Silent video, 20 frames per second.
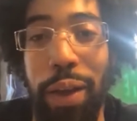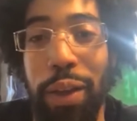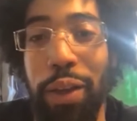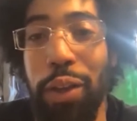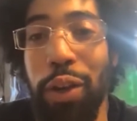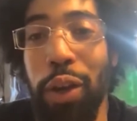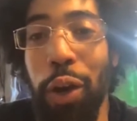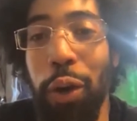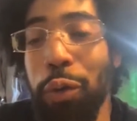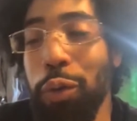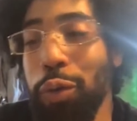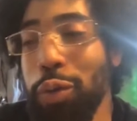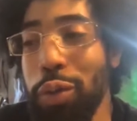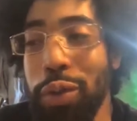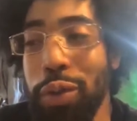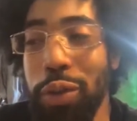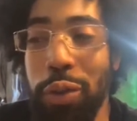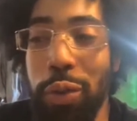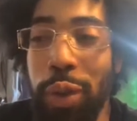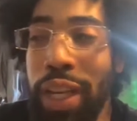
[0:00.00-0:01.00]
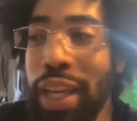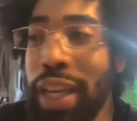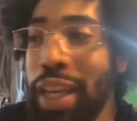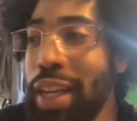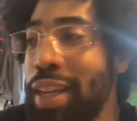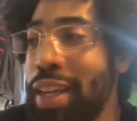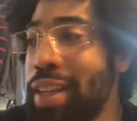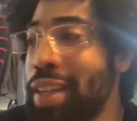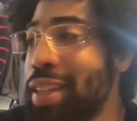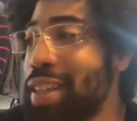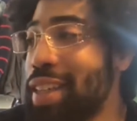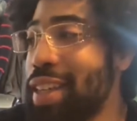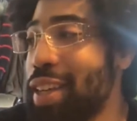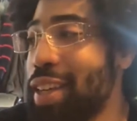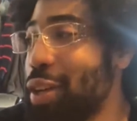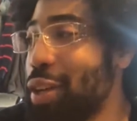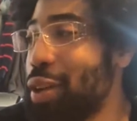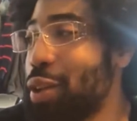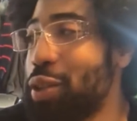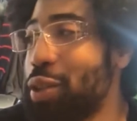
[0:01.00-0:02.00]
You know, you can
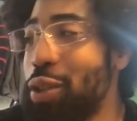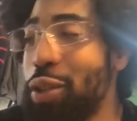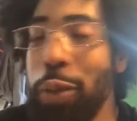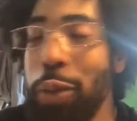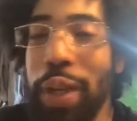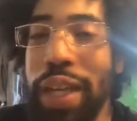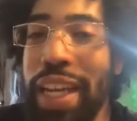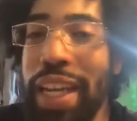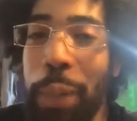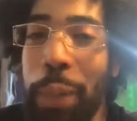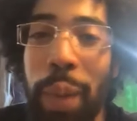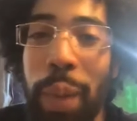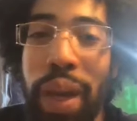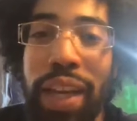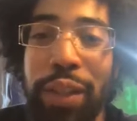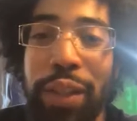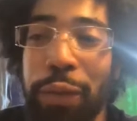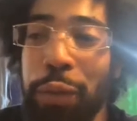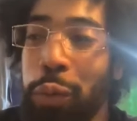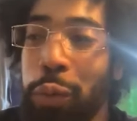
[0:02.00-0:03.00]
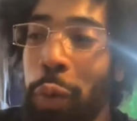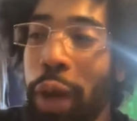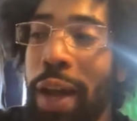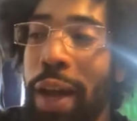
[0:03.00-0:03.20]
do it in a makeshift way.